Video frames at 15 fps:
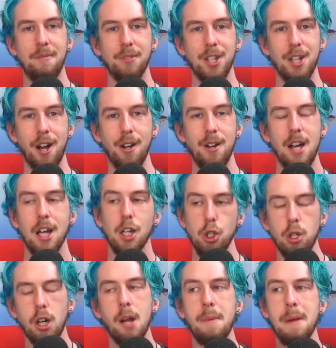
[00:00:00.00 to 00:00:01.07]
You
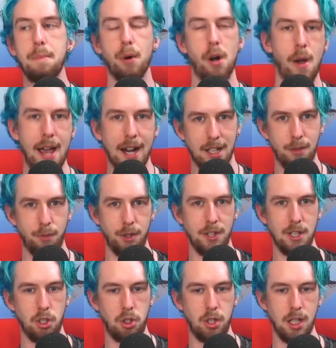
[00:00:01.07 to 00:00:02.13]
got to be proactive with
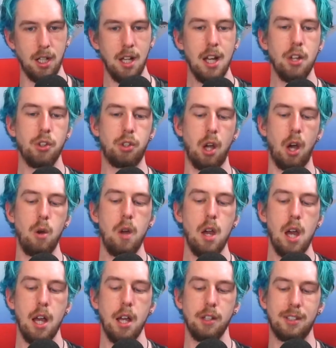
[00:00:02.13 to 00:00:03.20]
this shit. So
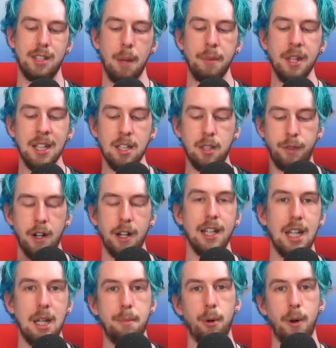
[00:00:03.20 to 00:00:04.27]
something that's very
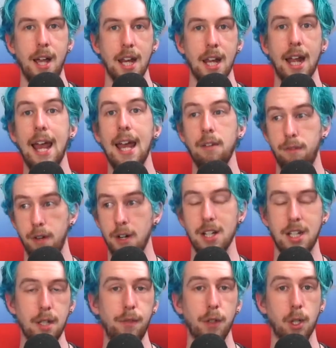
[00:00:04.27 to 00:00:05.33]
liberating and very
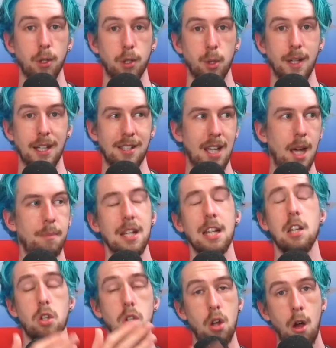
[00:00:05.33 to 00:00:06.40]
difficult to accept
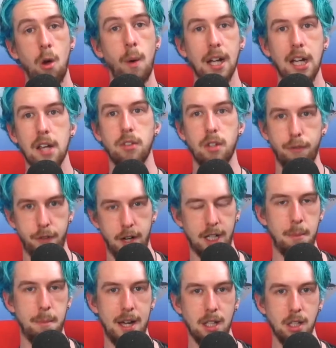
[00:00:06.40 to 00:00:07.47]
is no one gives a fuck
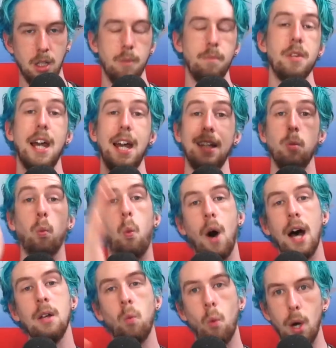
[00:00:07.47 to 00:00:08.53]
about you. And
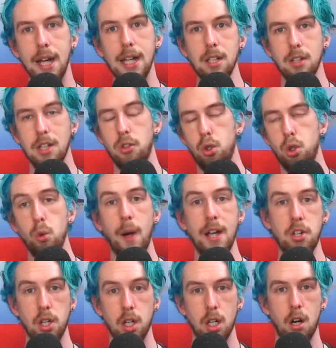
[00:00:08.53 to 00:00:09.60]
one way, there's two
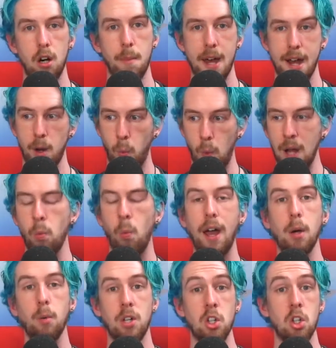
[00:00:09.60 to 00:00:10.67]
ways you can go about it. One
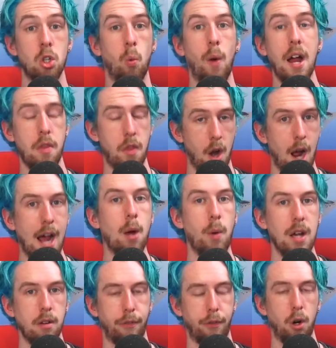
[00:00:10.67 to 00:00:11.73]
way, which is the way that I
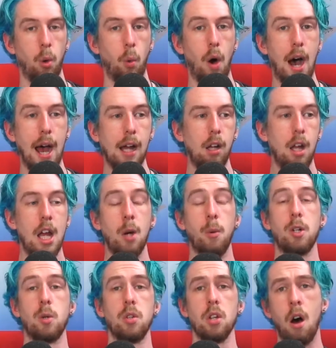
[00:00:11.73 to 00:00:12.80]
went for a while,
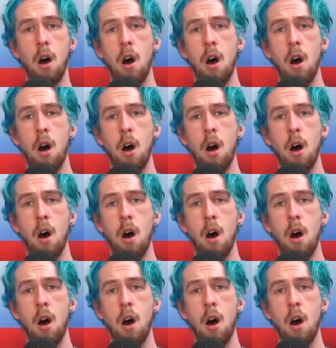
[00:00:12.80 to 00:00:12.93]
which was,